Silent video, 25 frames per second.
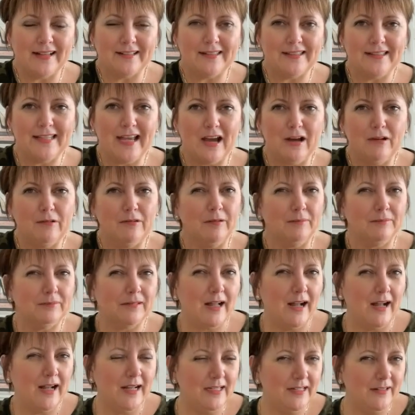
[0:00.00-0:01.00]
So I'm
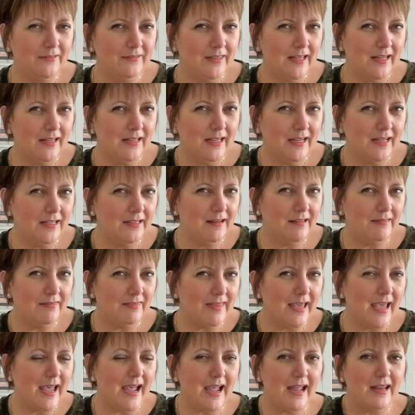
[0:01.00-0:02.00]
kind of thinking
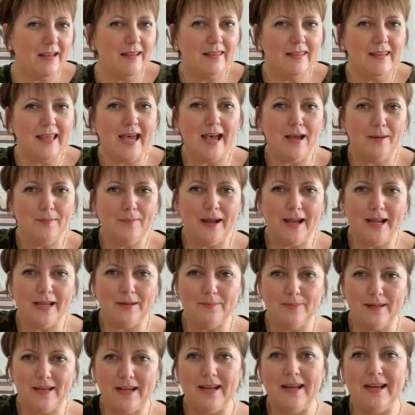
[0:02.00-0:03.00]
that that
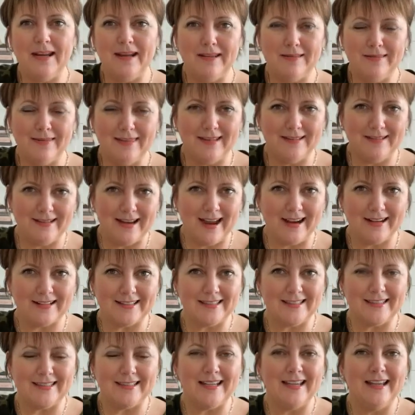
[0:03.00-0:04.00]
might be the
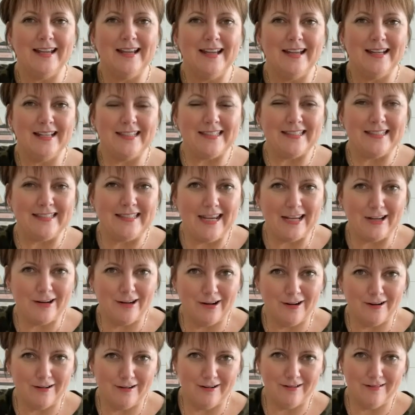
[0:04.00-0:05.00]
next
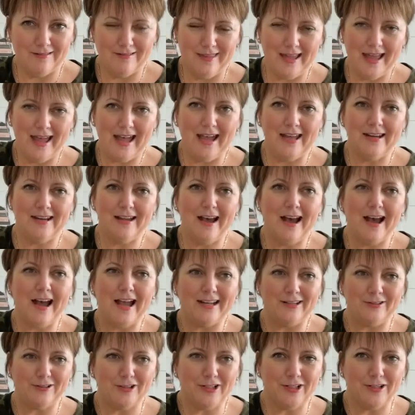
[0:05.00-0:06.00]
sneaker that
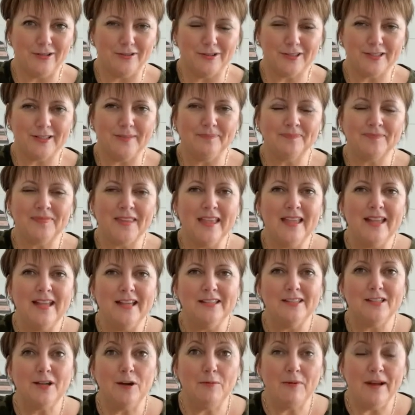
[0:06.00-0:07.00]
I choose.
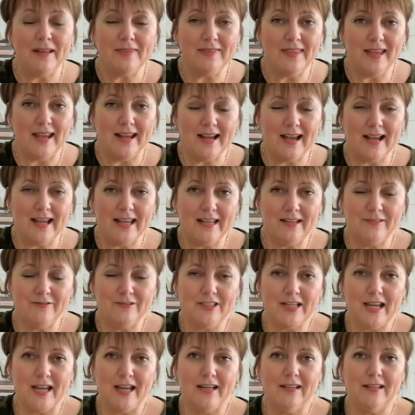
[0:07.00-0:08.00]
So one thing I have
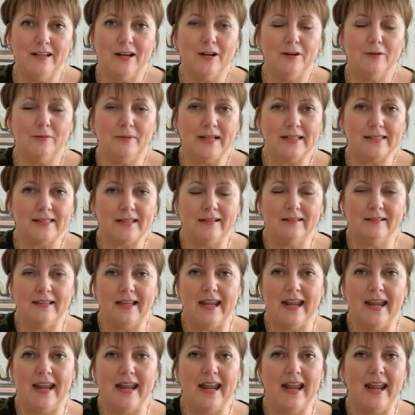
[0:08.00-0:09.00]
done
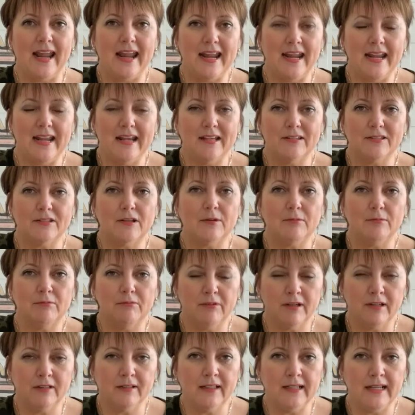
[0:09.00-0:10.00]
recently is
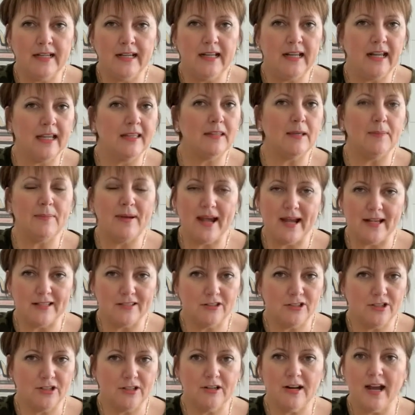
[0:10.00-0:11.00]
really in the
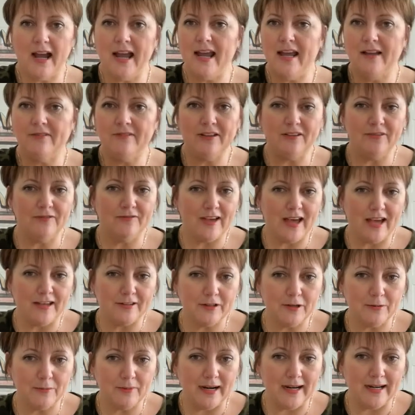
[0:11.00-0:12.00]
past year, I have
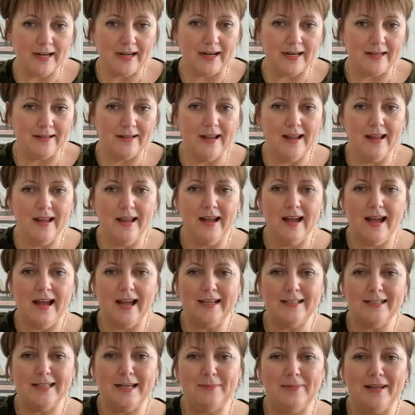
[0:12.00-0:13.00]
evaluated,
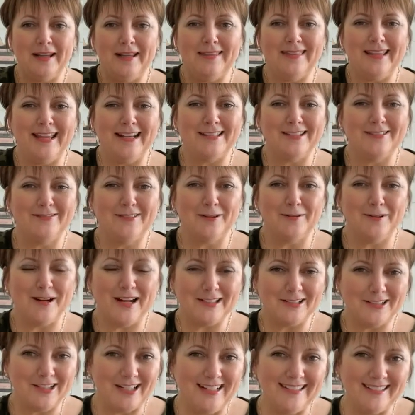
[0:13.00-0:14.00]
hi Debbie, thanks for
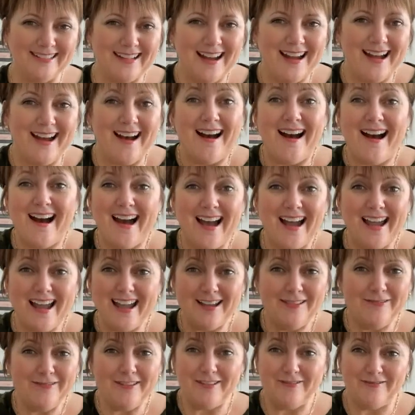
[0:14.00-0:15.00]
watching. I
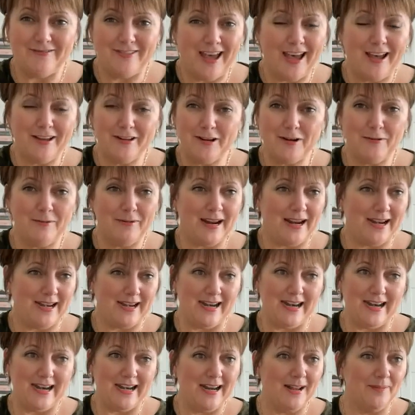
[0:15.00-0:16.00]
have
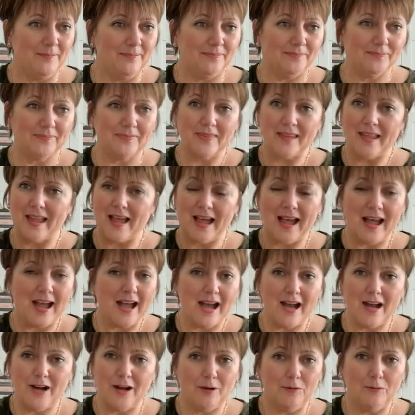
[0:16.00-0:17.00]
evaluated
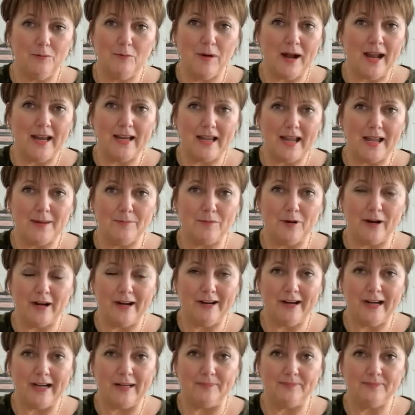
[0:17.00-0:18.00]
what I'm
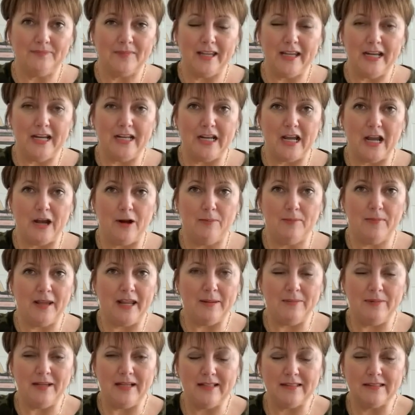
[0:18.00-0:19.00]
wearing.
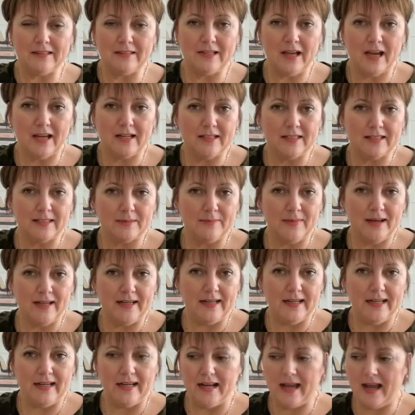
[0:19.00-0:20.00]
Maybe it's not as
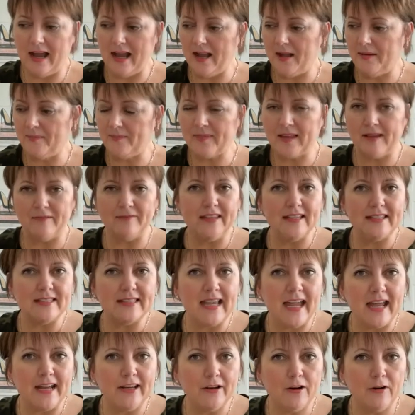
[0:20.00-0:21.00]
many of this
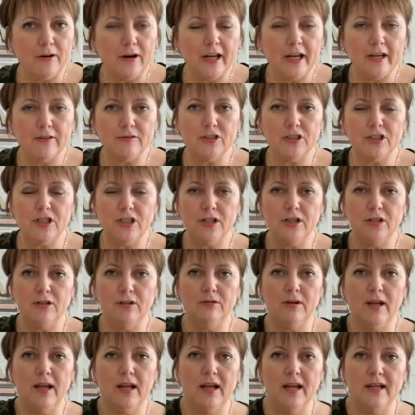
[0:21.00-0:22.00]
category of
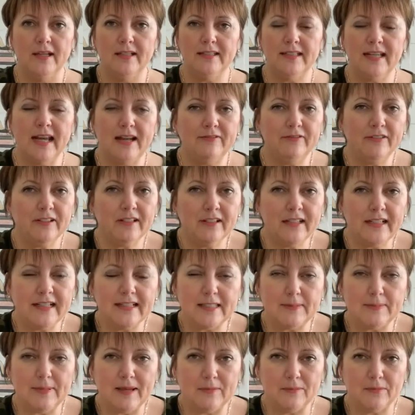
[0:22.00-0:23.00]
shoe. Definitely
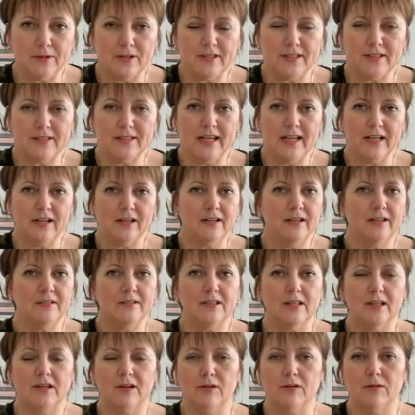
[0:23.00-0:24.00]
it's been more
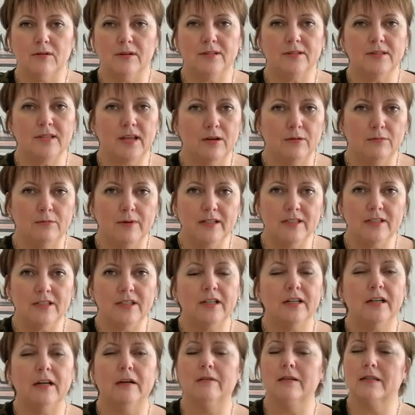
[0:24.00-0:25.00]
sneakers. And of course, all
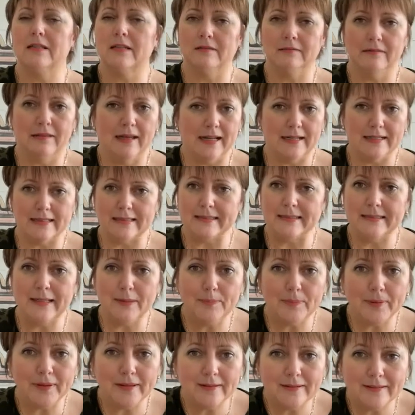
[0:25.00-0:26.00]
winter, it was a lot of
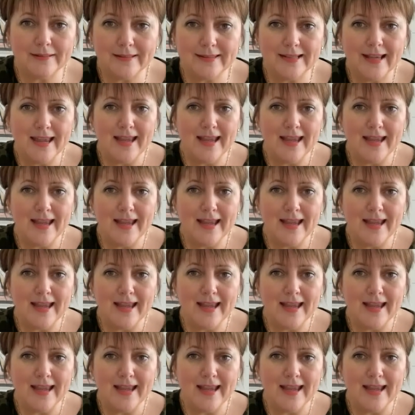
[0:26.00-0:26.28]
slippers.